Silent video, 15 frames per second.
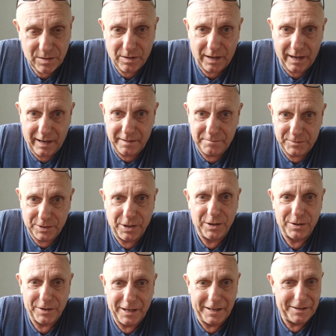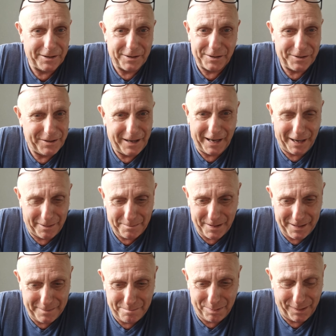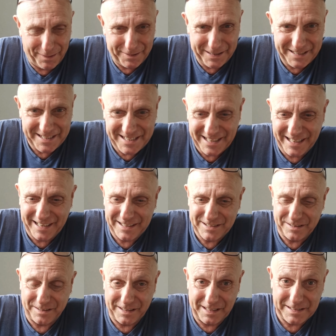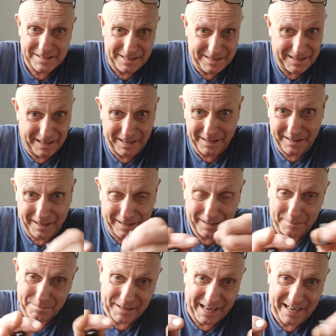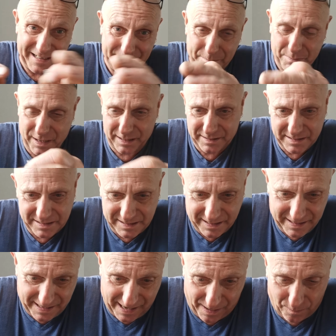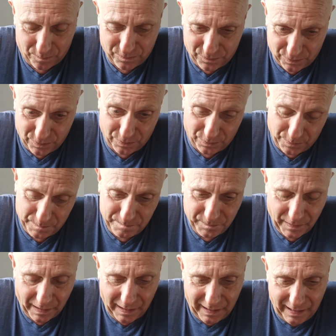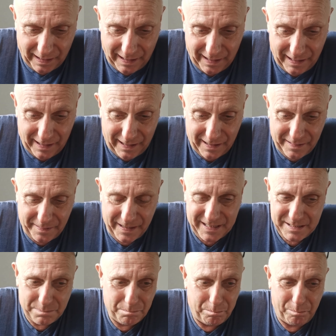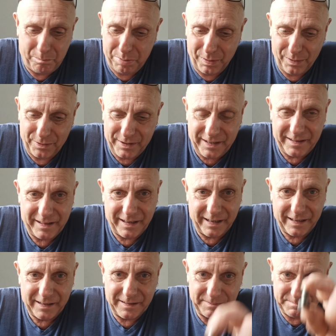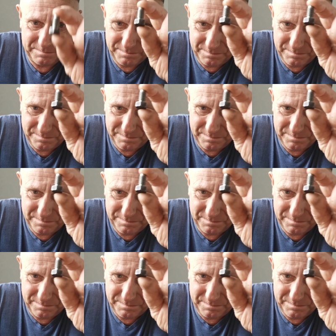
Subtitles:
I've done I don't know how many bloody takes on this, and I'm getting the practice in now. So this bloody thing,